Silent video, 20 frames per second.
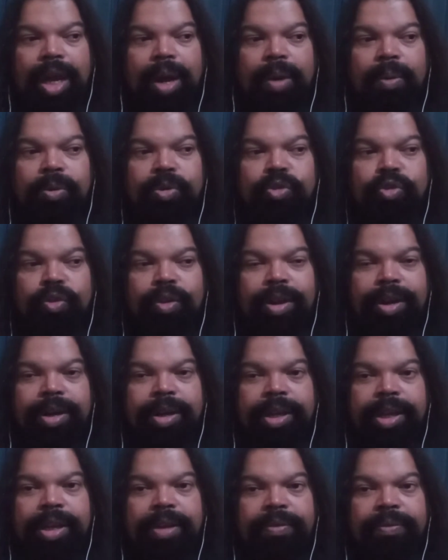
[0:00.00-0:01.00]
was trying to
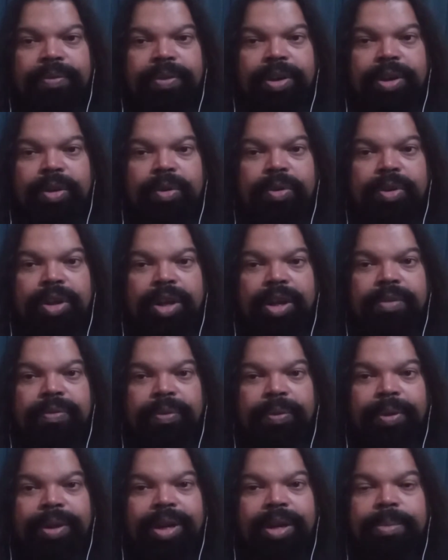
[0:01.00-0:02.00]
get a video done
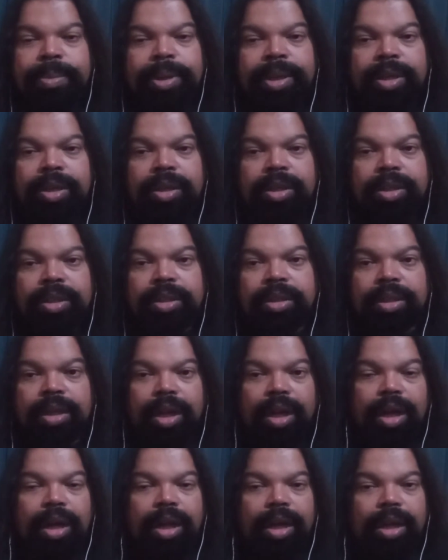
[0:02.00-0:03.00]
for Enemy.
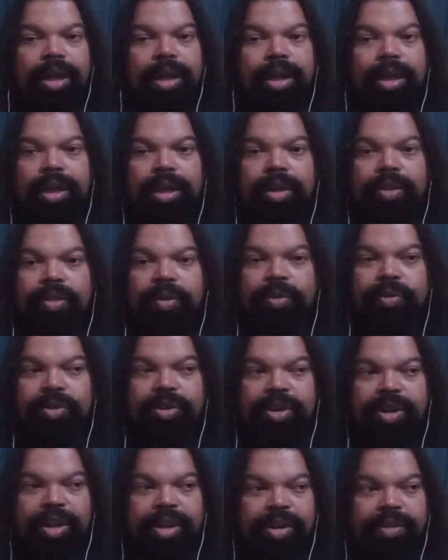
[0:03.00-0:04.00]
There
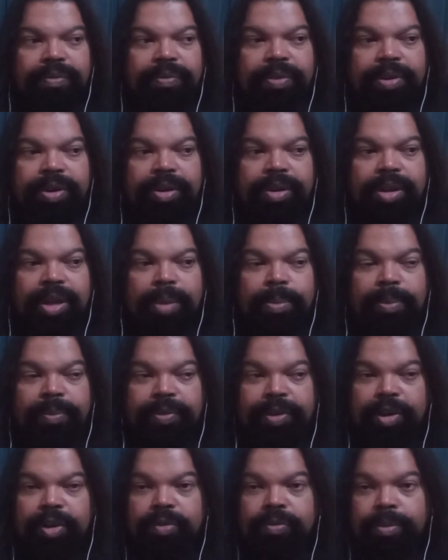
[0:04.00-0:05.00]
was another couple
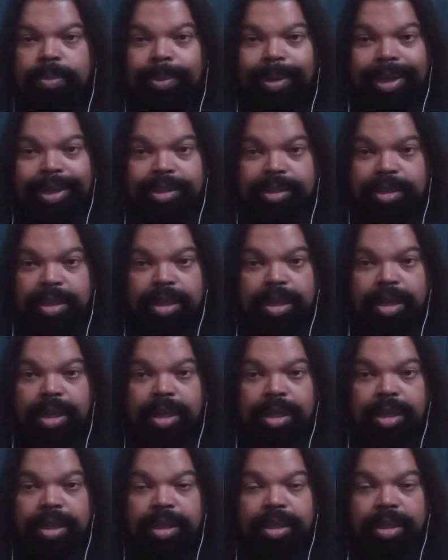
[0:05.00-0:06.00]
videos for Black
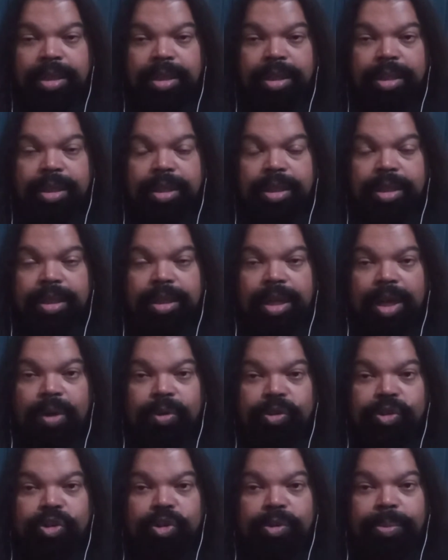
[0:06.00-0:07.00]
Sunday I
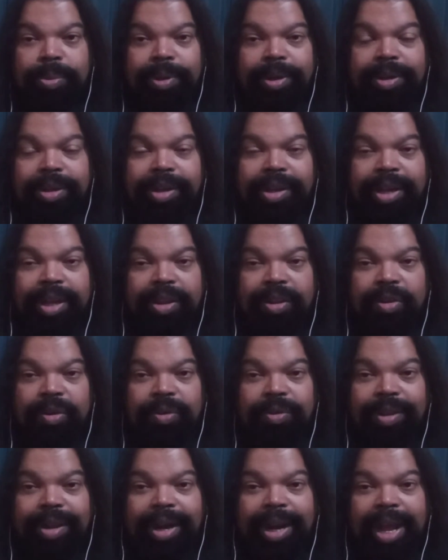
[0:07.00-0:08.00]
was still putting
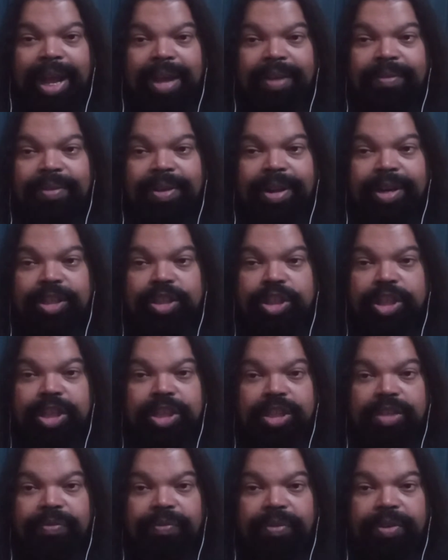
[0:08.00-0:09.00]
together that I hadn't had a
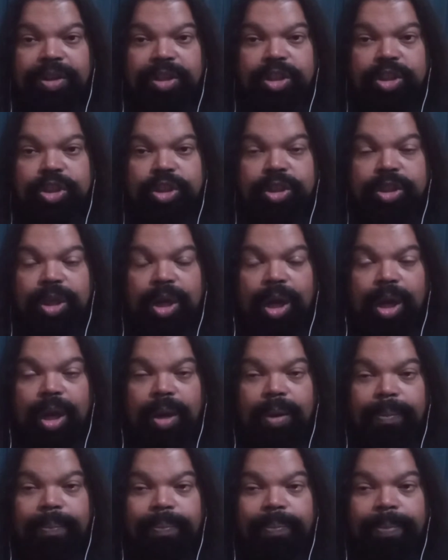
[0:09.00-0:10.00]
chance to finish.
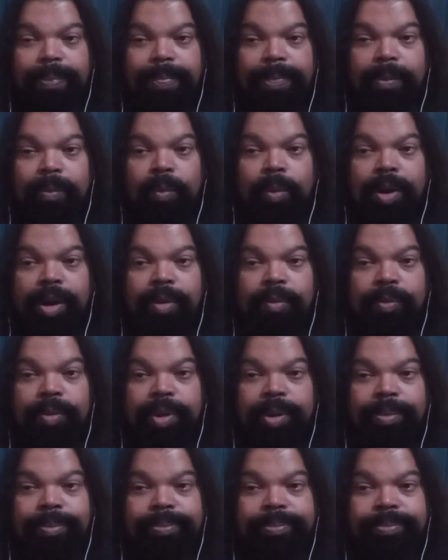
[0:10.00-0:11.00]
One of
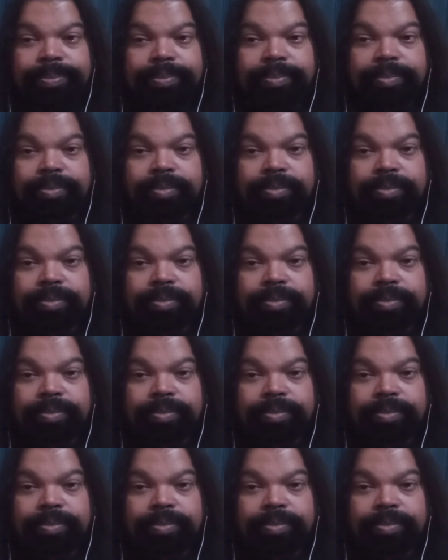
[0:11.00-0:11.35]
them,